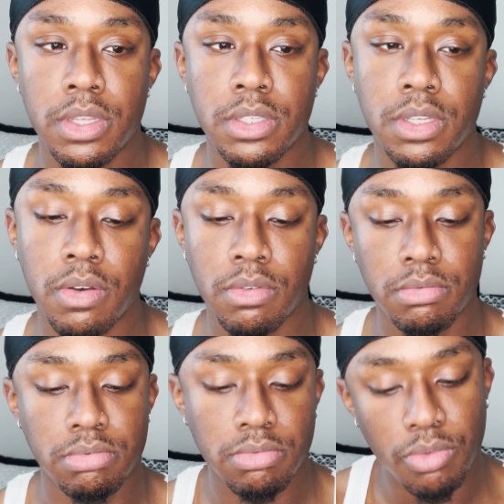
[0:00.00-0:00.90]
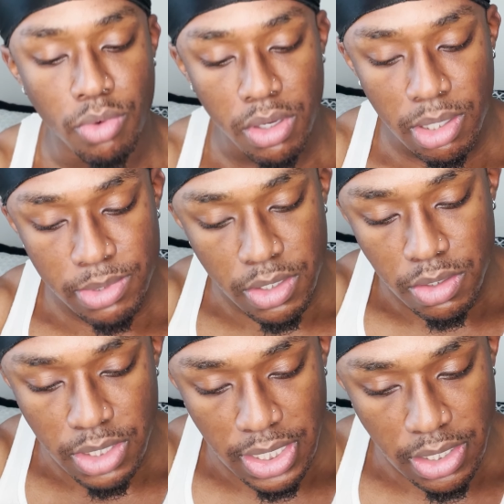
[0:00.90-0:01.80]
So roll up the
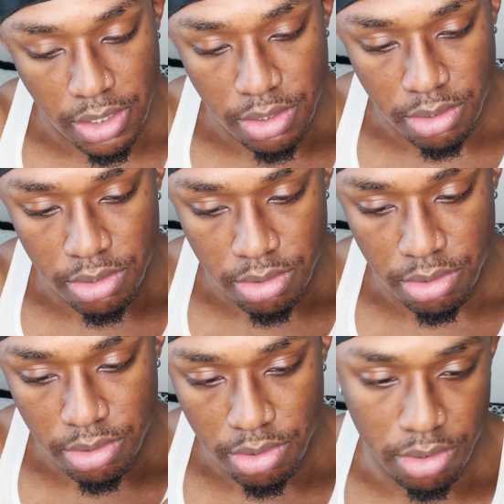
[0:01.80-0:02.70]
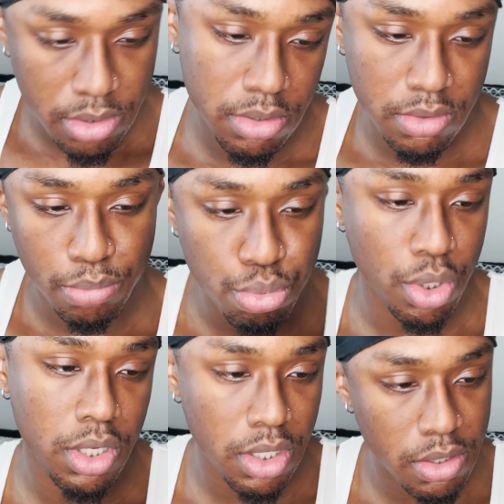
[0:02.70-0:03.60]
little thing,
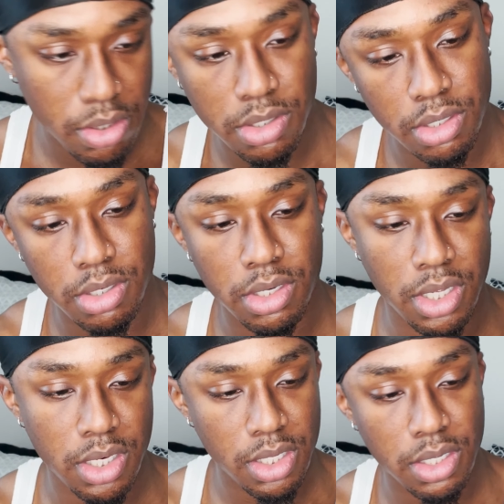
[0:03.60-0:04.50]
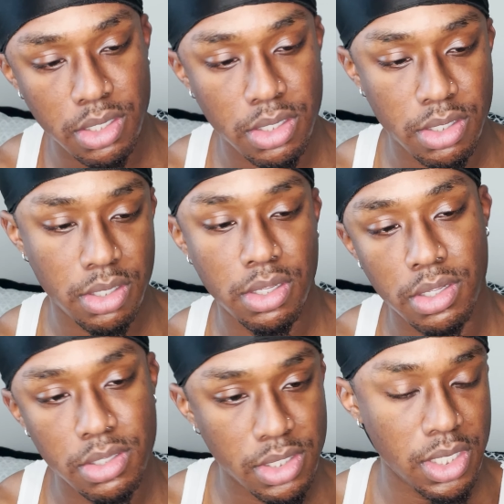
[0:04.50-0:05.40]
put it in the
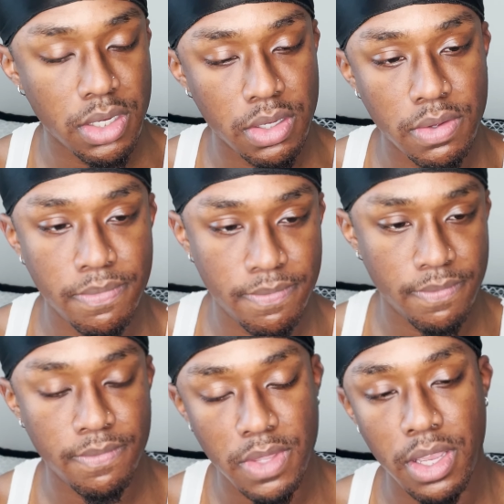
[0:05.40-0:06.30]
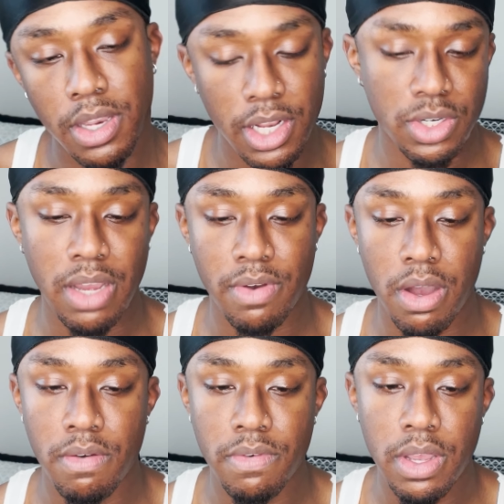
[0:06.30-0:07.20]
tub thing, and I drive
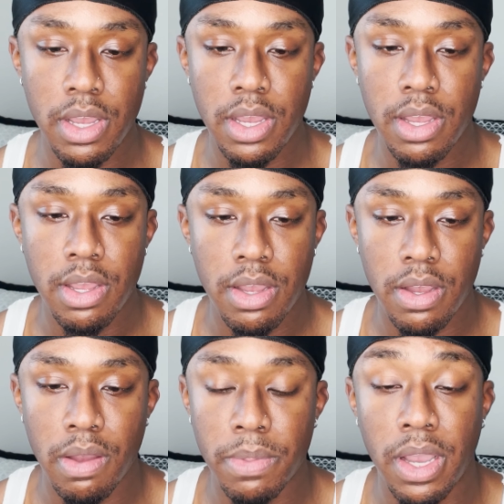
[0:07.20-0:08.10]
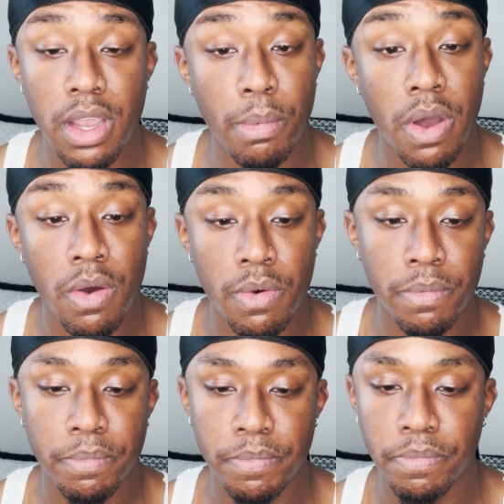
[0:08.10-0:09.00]
off. I come
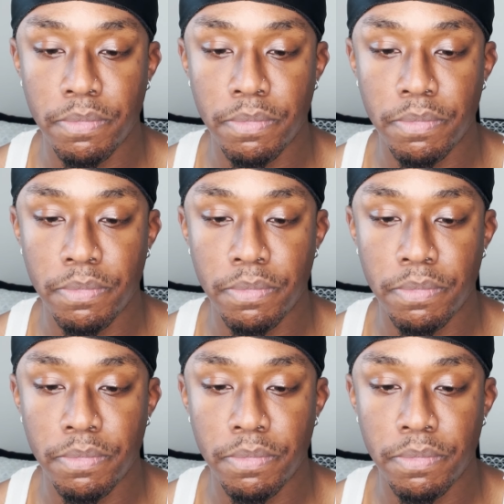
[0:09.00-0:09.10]
home.